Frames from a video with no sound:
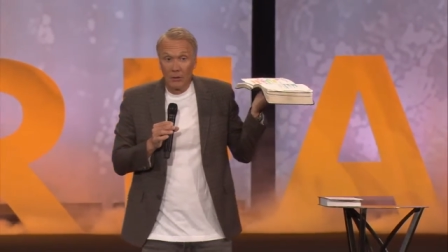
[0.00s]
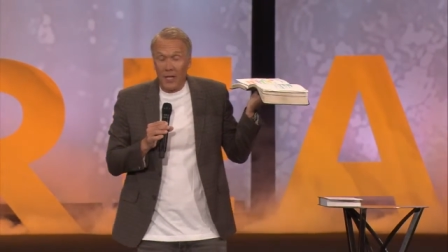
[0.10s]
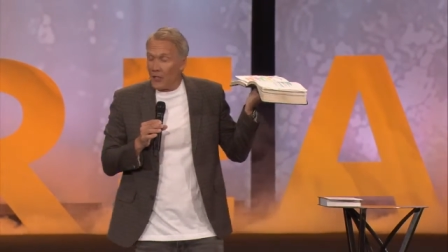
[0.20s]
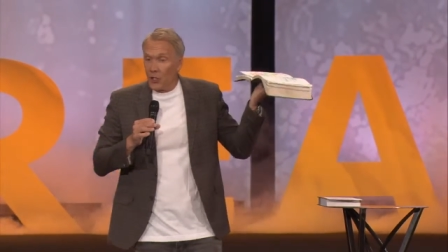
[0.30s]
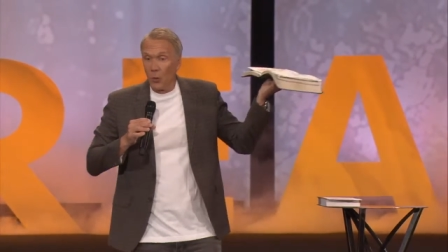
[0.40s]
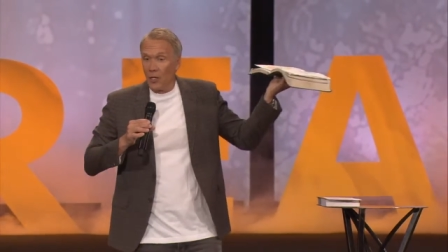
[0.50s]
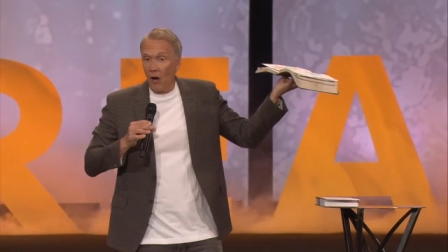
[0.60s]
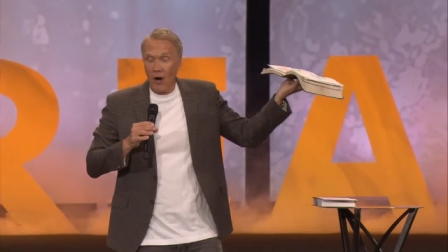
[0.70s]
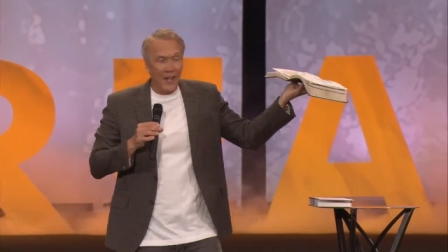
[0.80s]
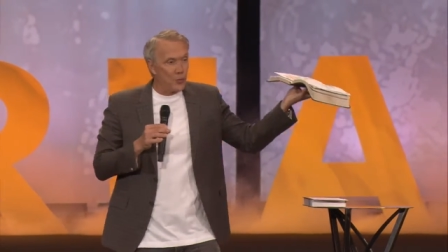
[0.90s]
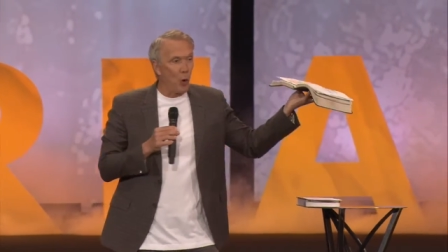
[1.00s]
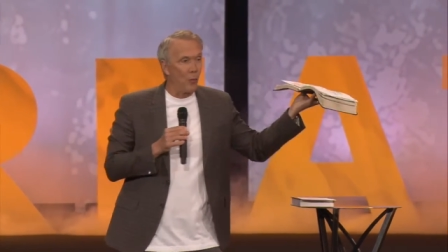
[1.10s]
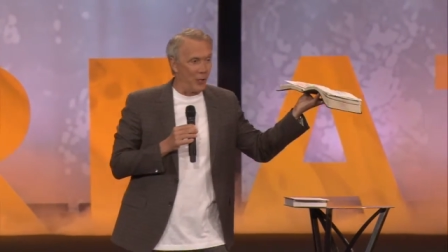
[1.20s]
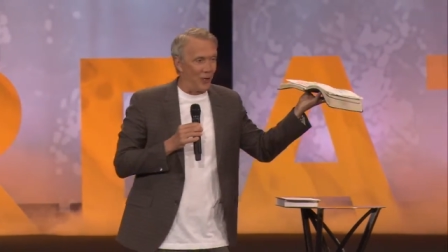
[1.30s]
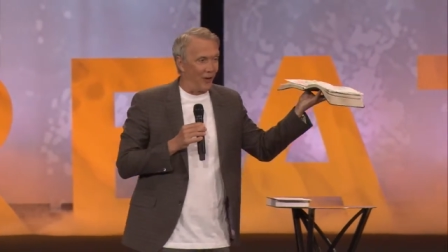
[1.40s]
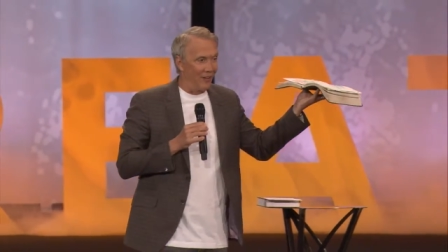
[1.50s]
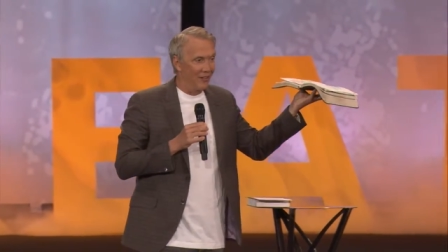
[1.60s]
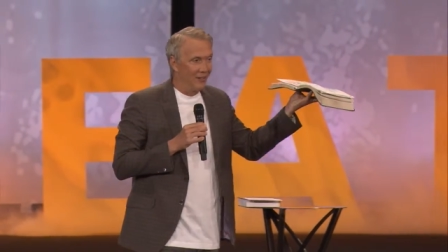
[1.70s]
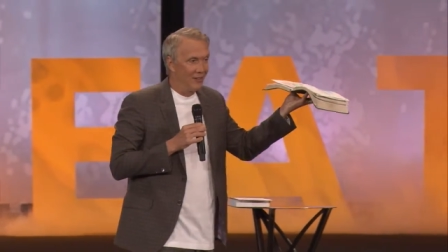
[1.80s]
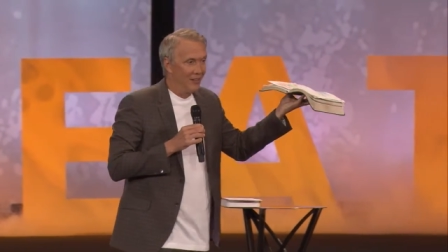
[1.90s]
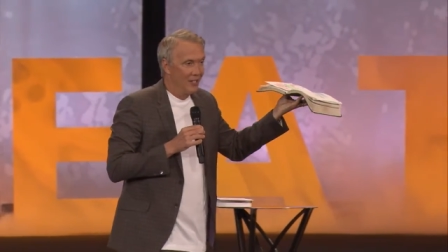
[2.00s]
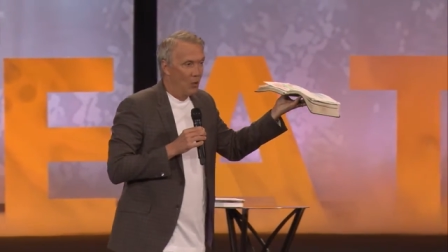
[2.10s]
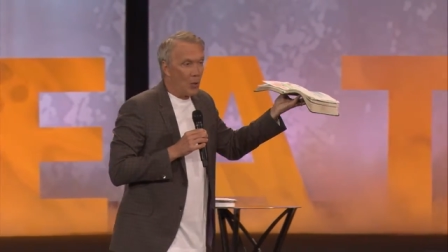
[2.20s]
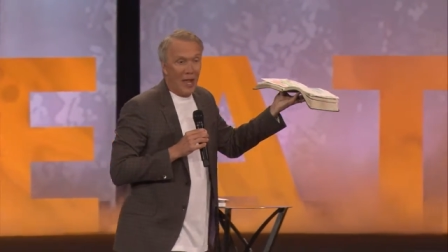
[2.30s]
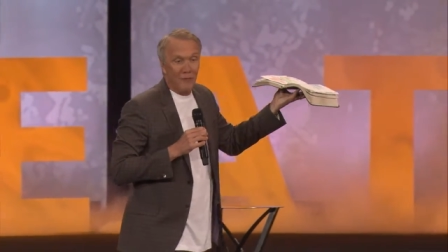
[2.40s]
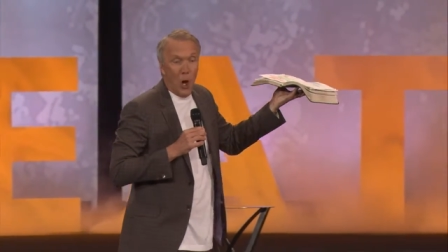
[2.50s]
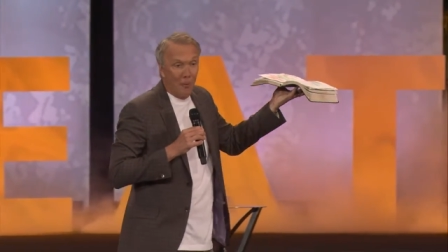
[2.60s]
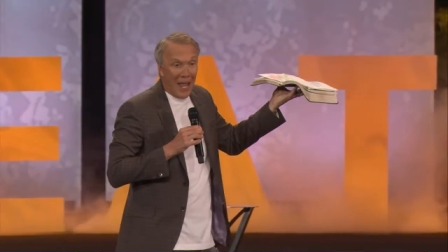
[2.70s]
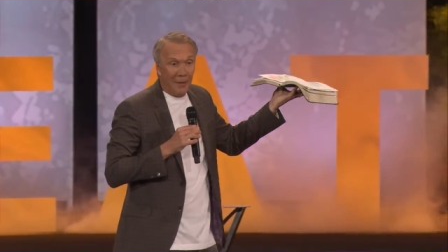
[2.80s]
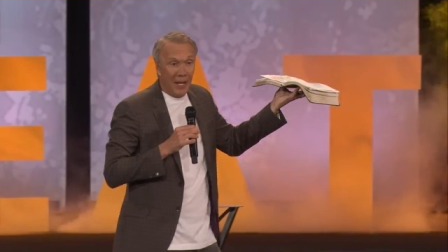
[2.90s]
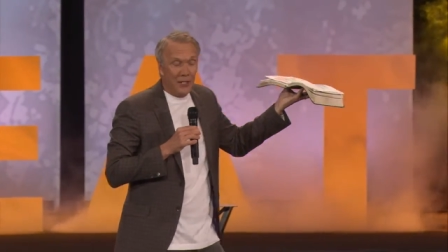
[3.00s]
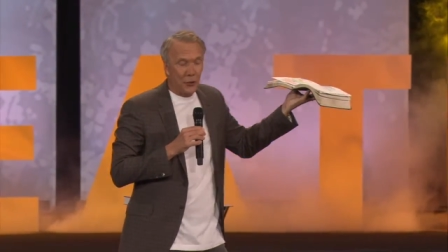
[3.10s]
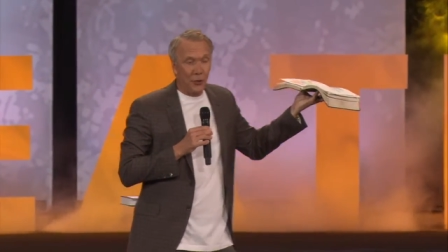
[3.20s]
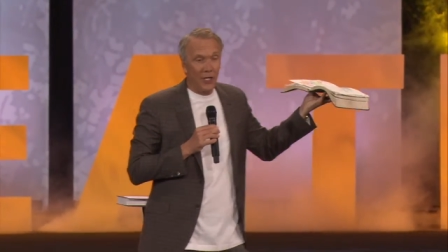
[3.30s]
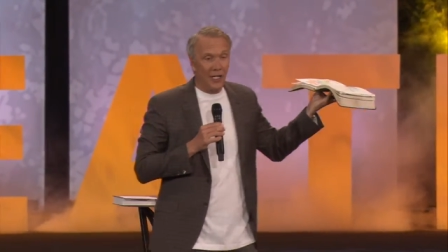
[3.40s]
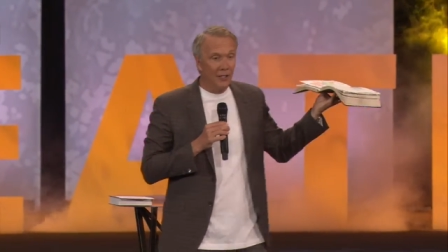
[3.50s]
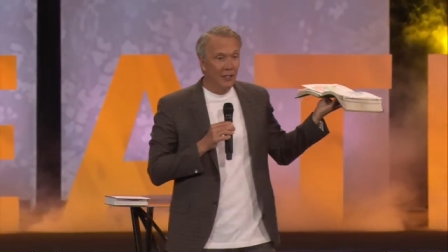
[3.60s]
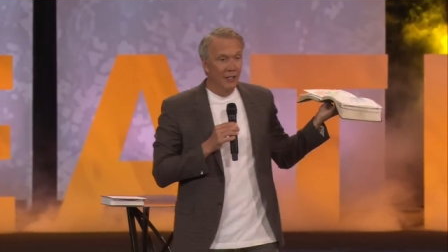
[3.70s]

That's who we are, that's what we are. We have no man made creed,